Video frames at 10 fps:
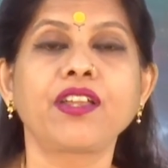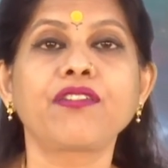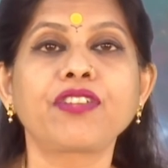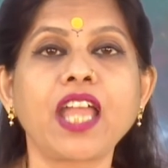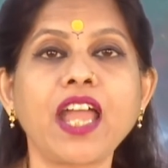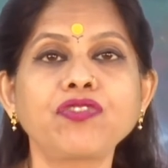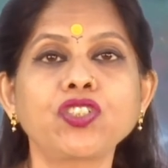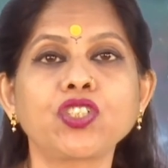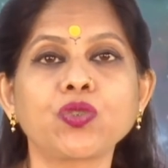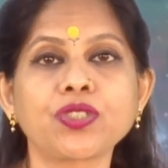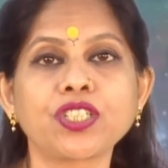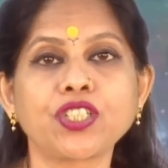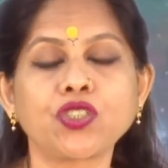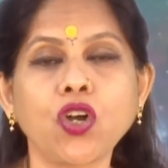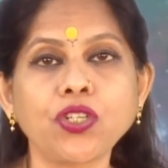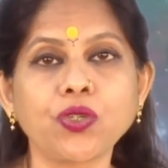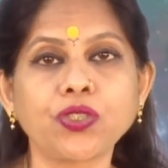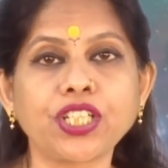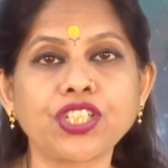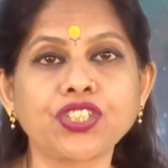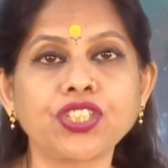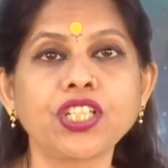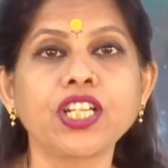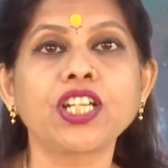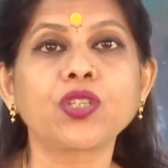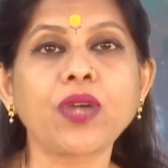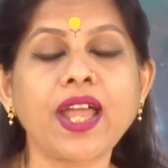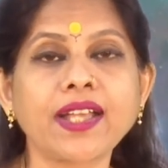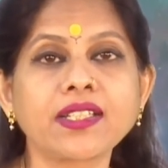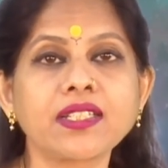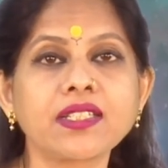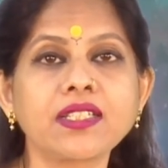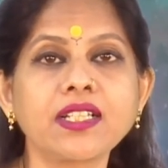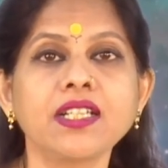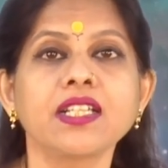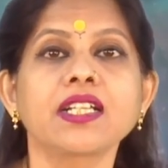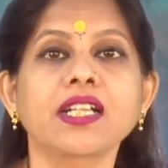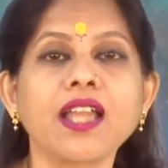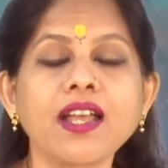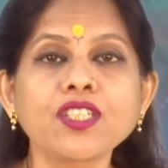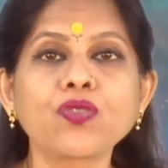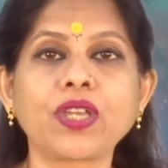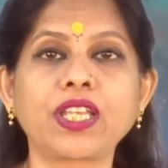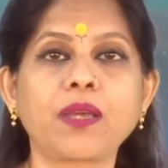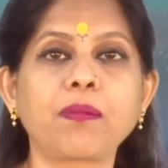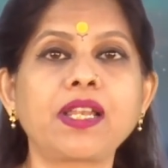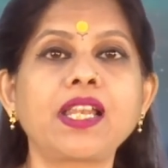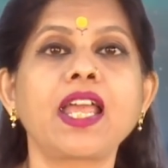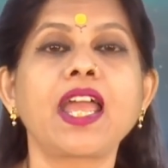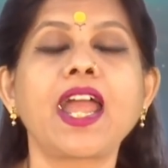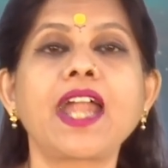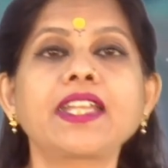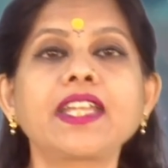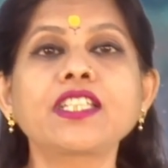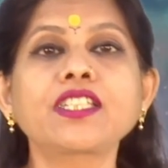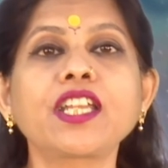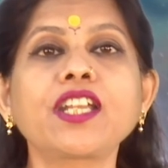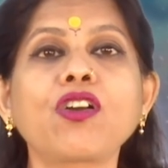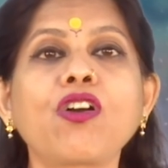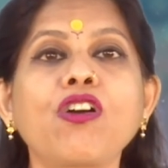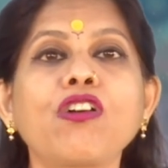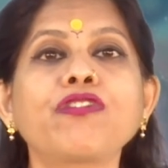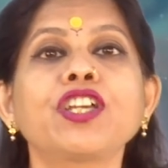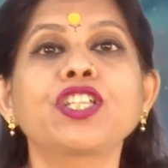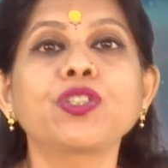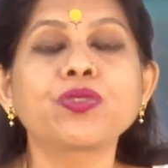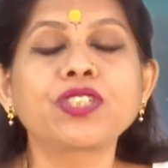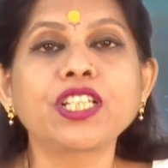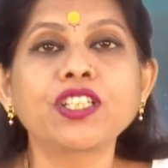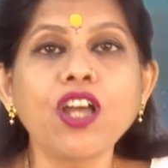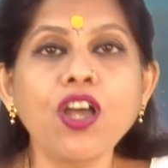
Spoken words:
We have to use the dot notation to access the class variable and instead of using the